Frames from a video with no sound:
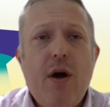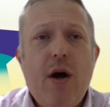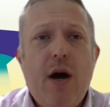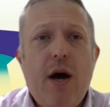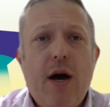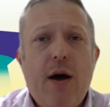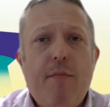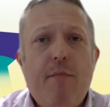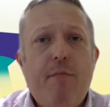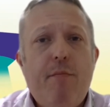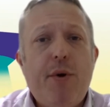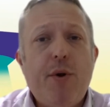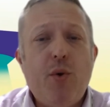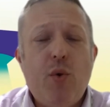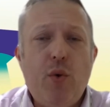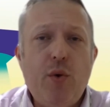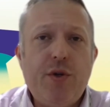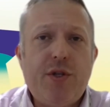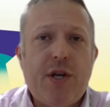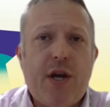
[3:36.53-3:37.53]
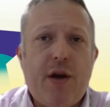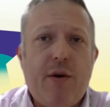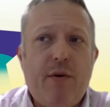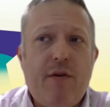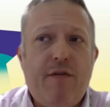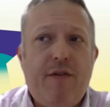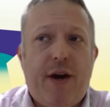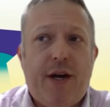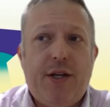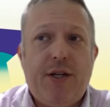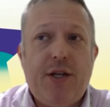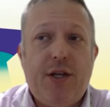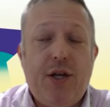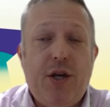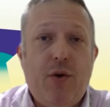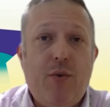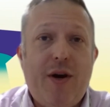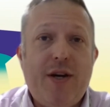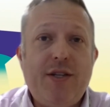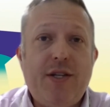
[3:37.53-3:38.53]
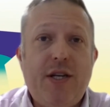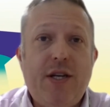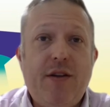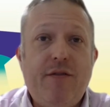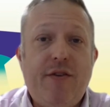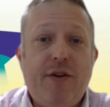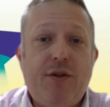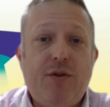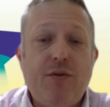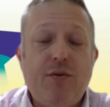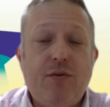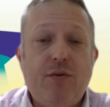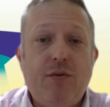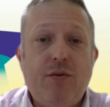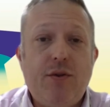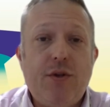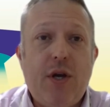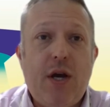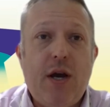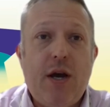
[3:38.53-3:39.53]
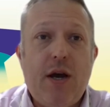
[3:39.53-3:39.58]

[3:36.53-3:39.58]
but also affecting you as individuals,